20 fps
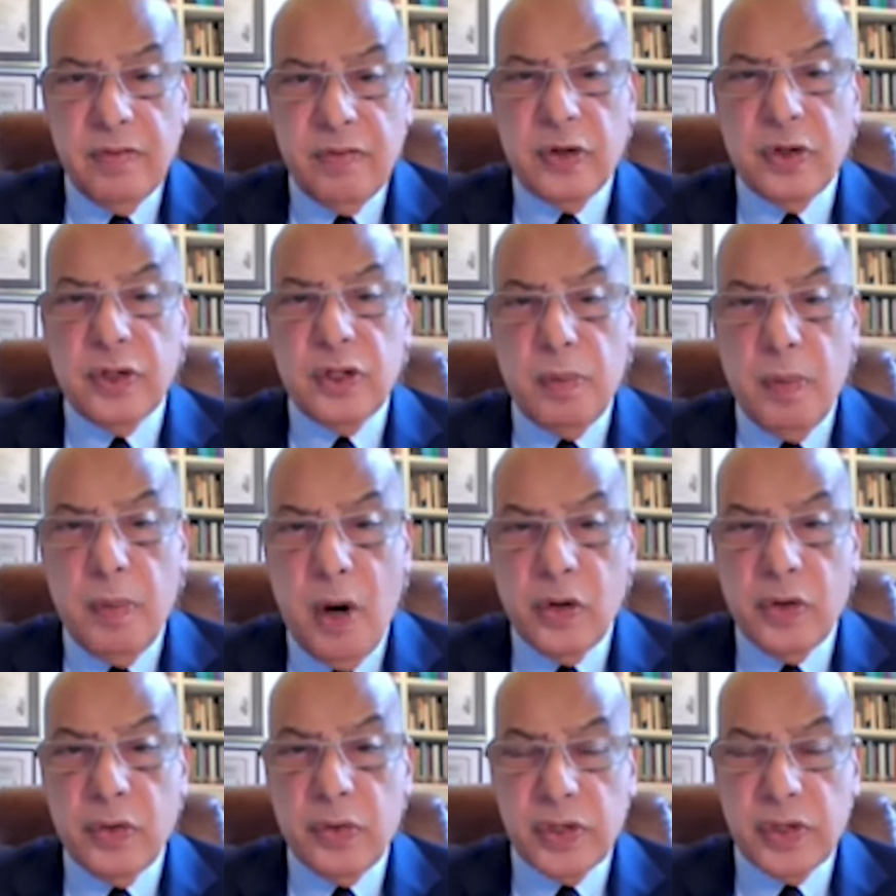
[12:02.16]
for
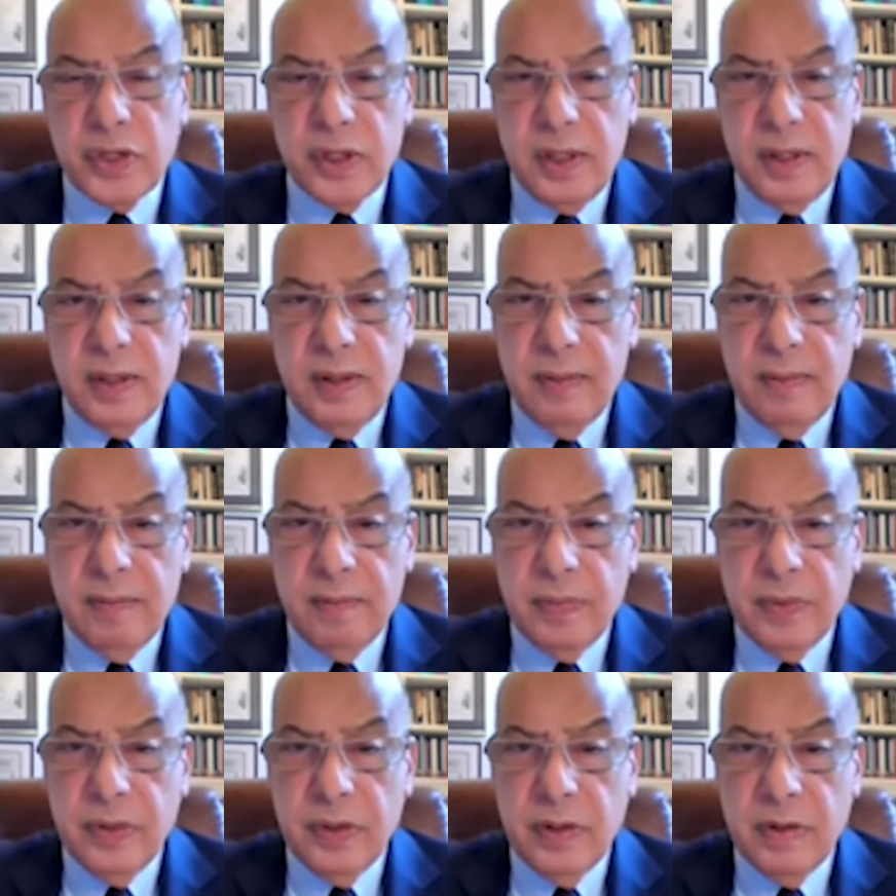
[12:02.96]
democracy,
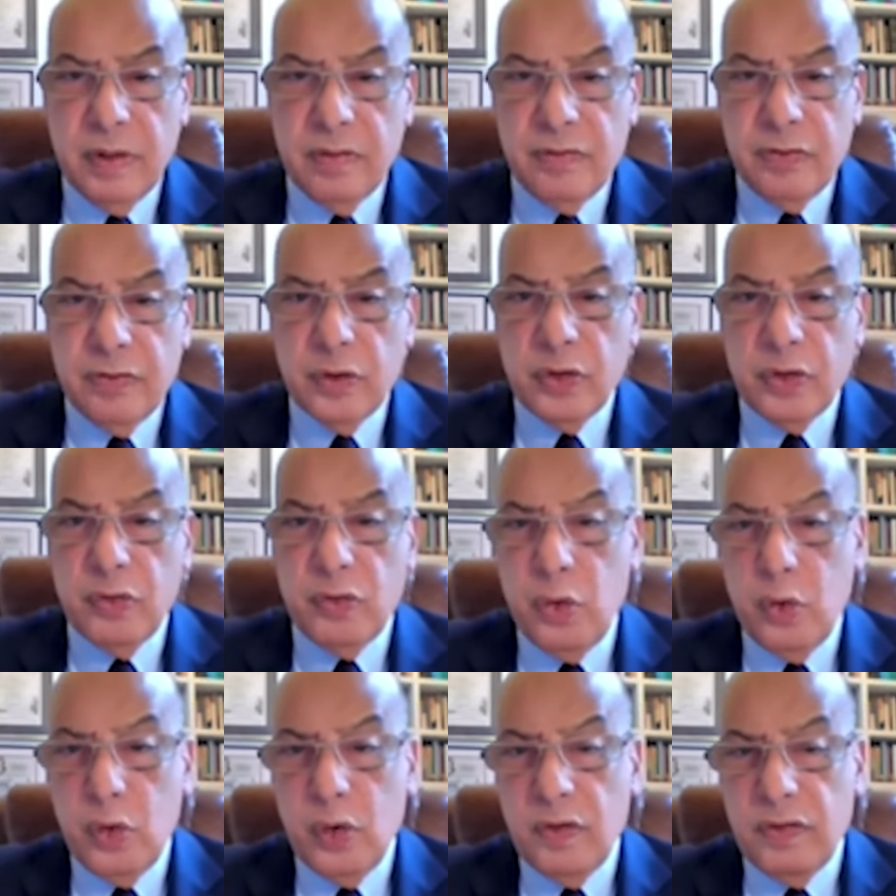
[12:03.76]
for the
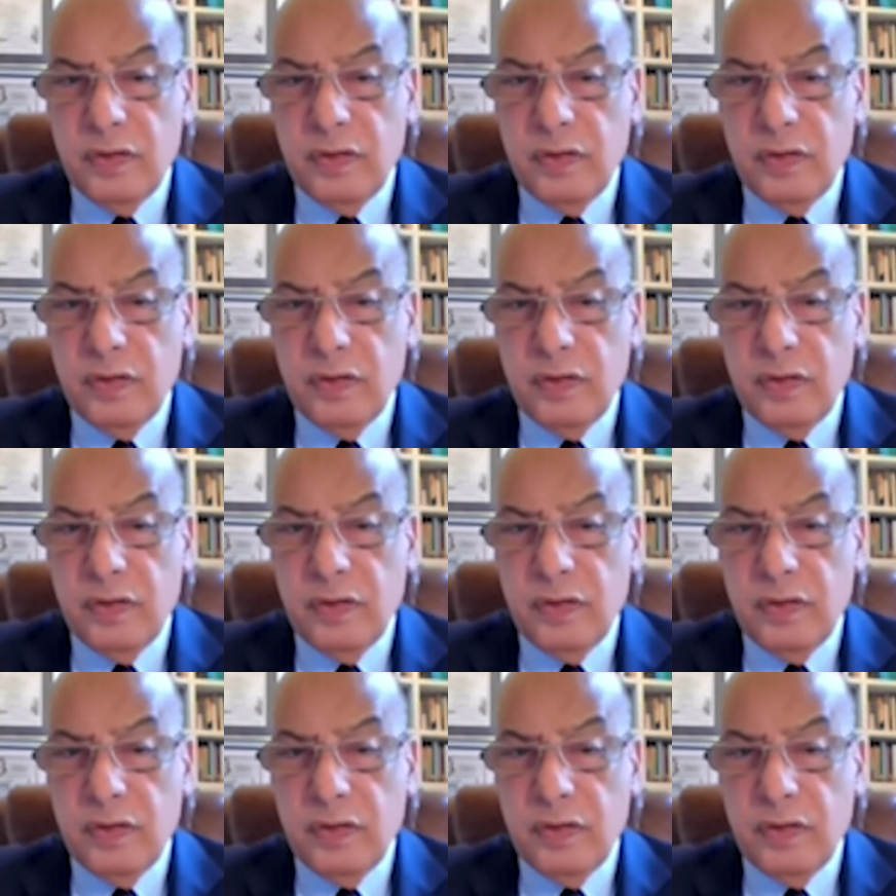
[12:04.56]
rule